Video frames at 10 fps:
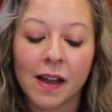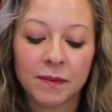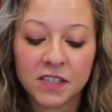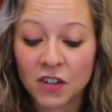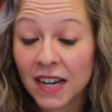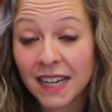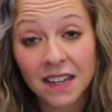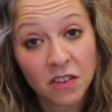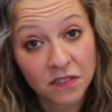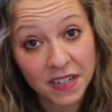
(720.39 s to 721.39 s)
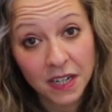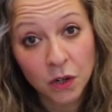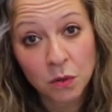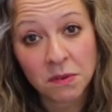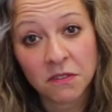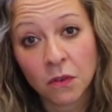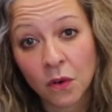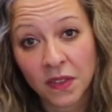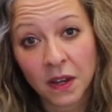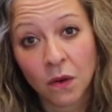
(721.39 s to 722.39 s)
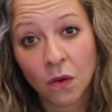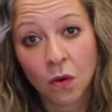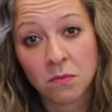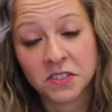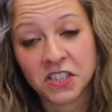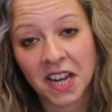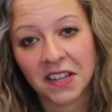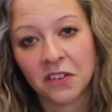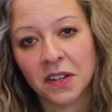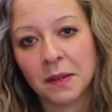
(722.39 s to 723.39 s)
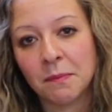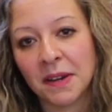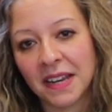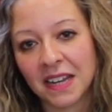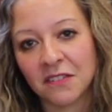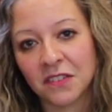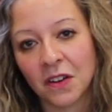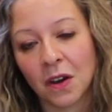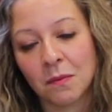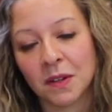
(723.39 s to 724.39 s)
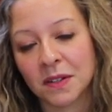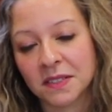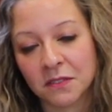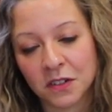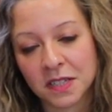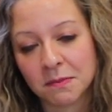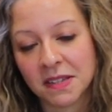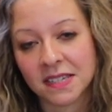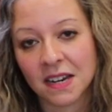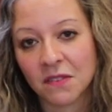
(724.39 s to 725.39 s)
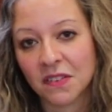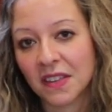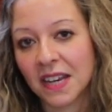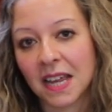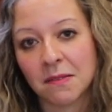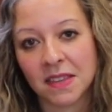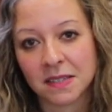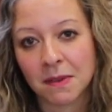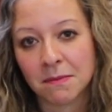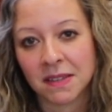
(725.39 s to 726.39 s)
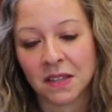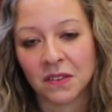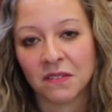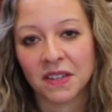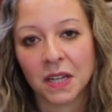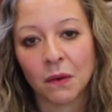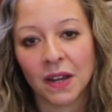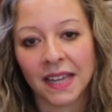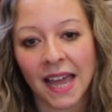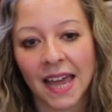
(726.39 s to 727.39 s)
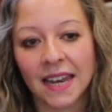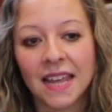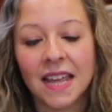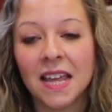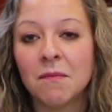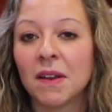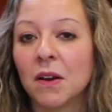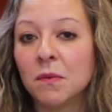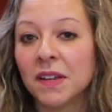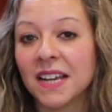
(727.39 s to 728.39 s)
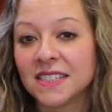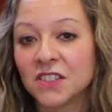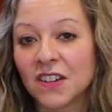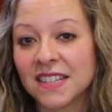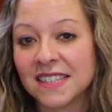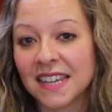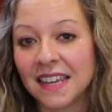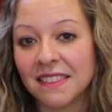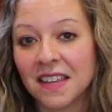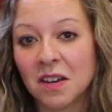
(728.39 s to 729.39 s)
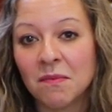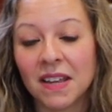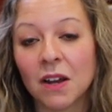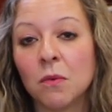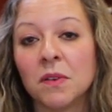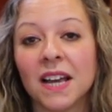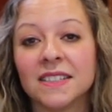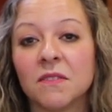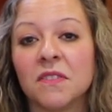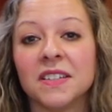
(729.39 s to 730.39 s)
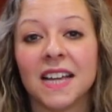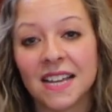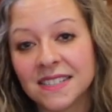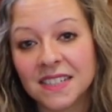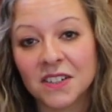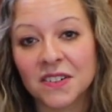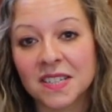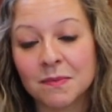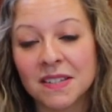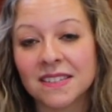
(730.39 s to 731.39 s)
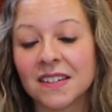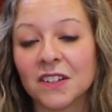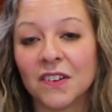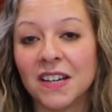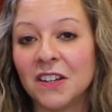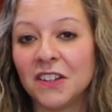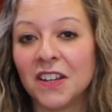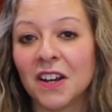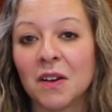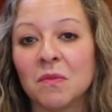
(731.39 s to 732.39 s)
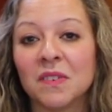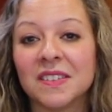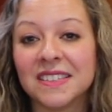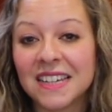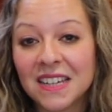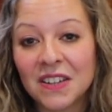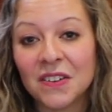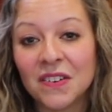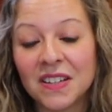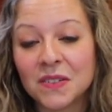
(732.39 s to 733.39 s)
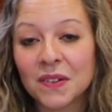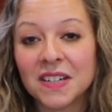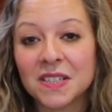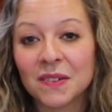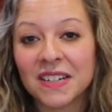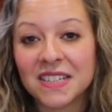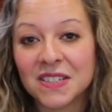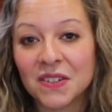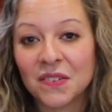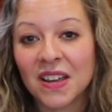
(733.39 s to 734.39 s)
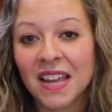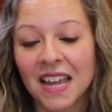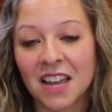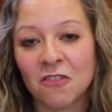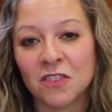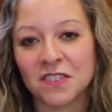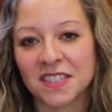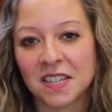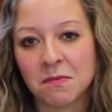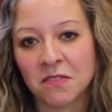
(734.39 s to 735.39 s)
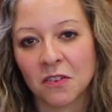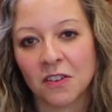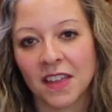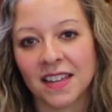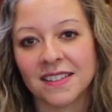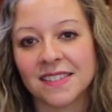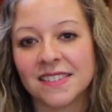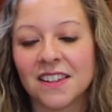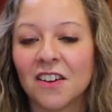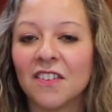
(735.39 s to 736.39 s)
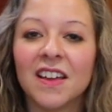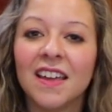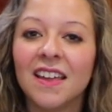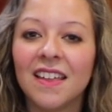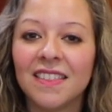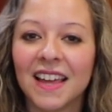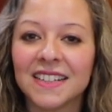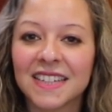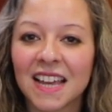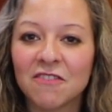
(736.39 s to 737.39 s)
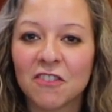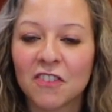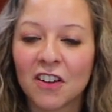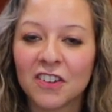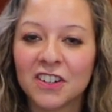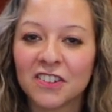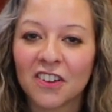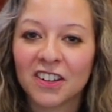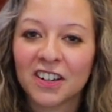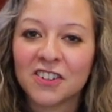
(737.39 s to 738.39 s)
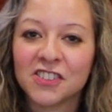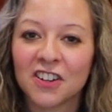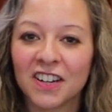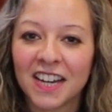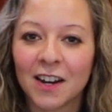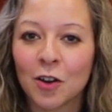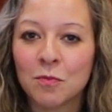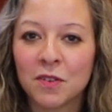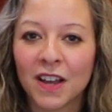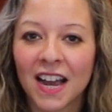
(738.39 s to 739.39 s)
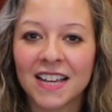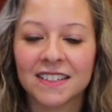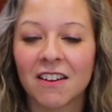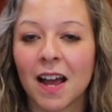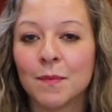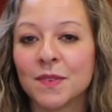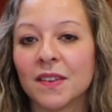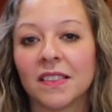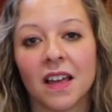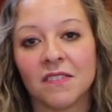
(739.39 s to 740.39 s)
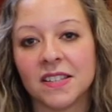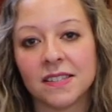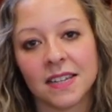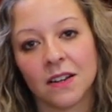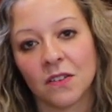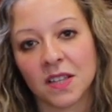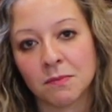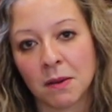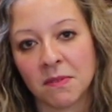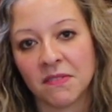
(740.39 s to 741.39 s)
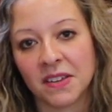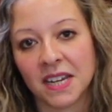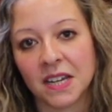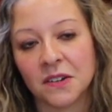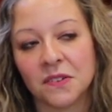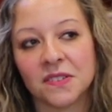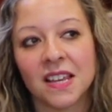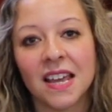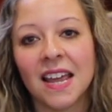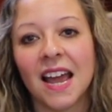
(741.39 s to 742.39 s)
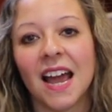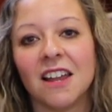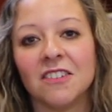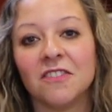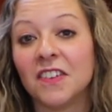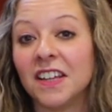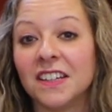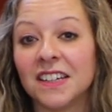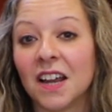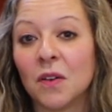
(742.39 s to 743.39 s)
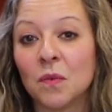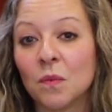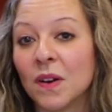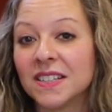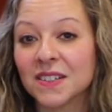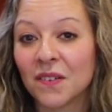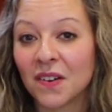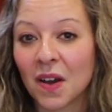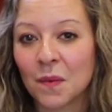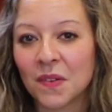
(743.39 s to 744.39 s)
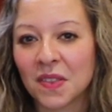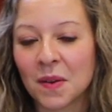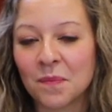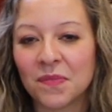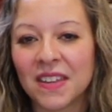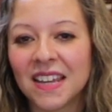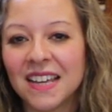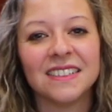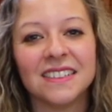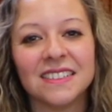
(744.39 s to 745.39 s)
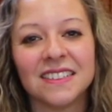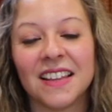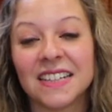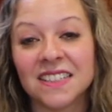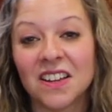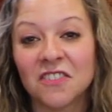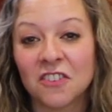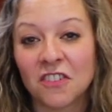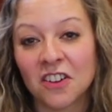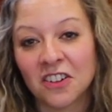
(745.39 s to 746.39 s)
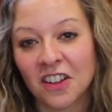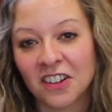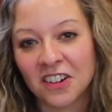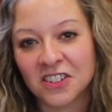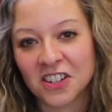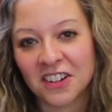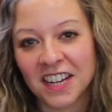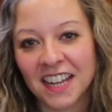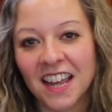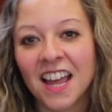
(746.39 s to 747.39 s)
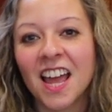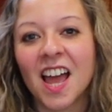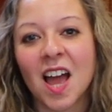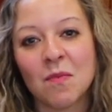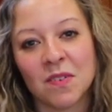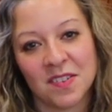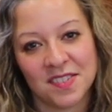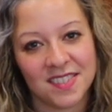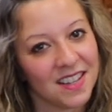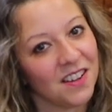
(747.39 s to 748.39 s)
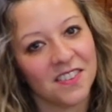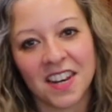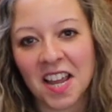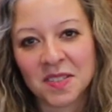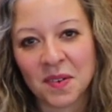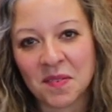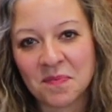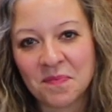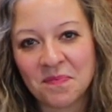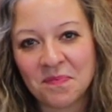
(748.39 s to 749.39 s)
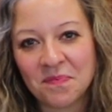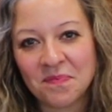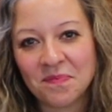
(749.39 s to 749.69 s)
I'm going to try and get another video before they go home in January, but if not, because of Christmas and everything, this might be the only video I get. But I hope you guys enjoyed seeing them, and I hope you guys have a fantastic Christmas and a great new year, and we'll see you in 2022 if we don't see you before then. So thanks again for following along in our journey, and I hope you guys are absolutely loving seeing all these puppy videos and finding out what's going on with them. So thanks a lot for following along on our journey, and we'll see you in the next one.